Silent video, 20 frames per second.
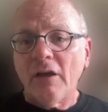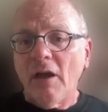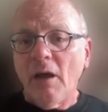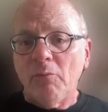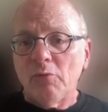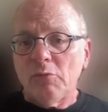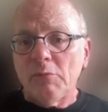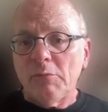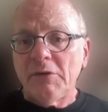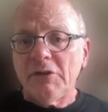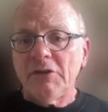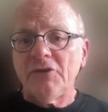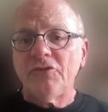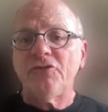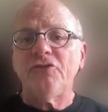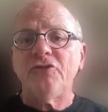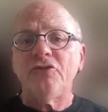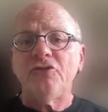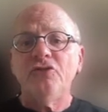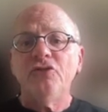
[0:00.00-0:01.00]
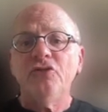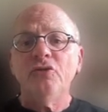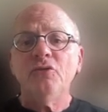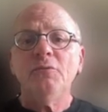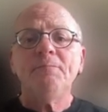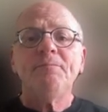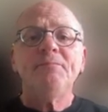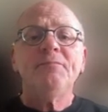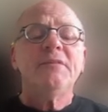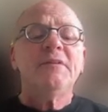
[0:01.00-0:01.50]
a couple of minutes to
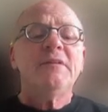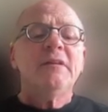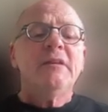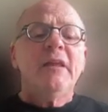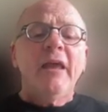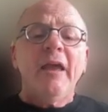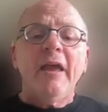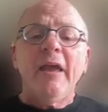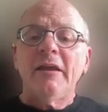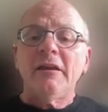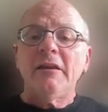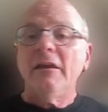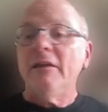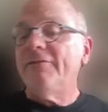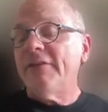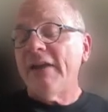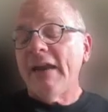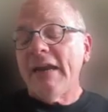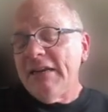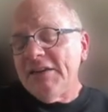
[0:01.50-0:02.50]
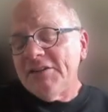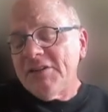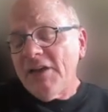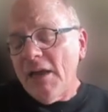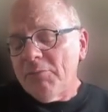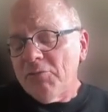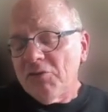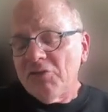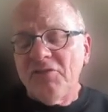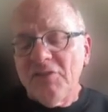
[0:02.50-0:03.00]
do. And if at any
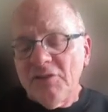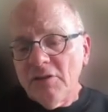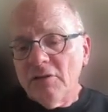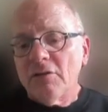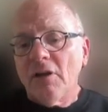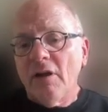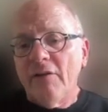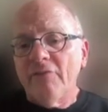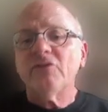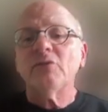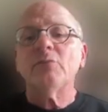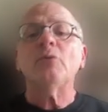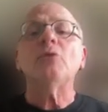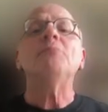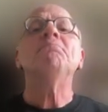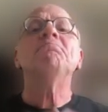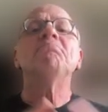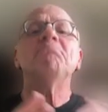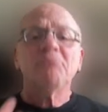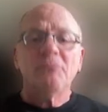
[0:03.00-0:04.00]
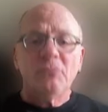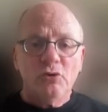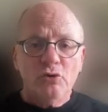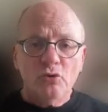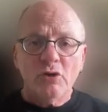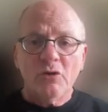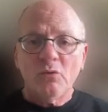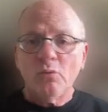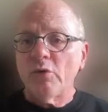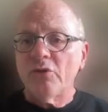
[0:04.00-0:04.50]
time you feel uncomfortable,
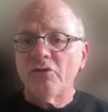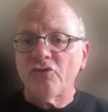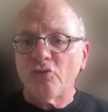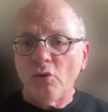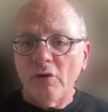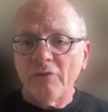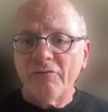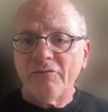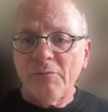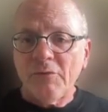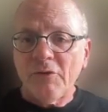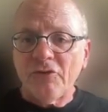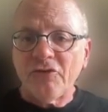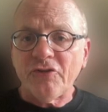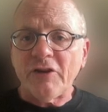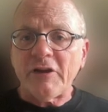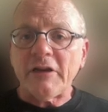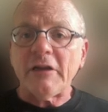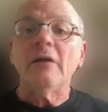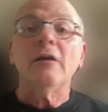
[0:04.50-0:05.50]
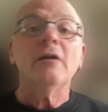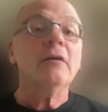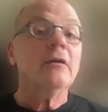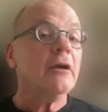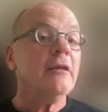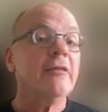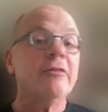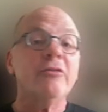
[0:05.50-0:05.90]
you can withdraw from the study. Okay,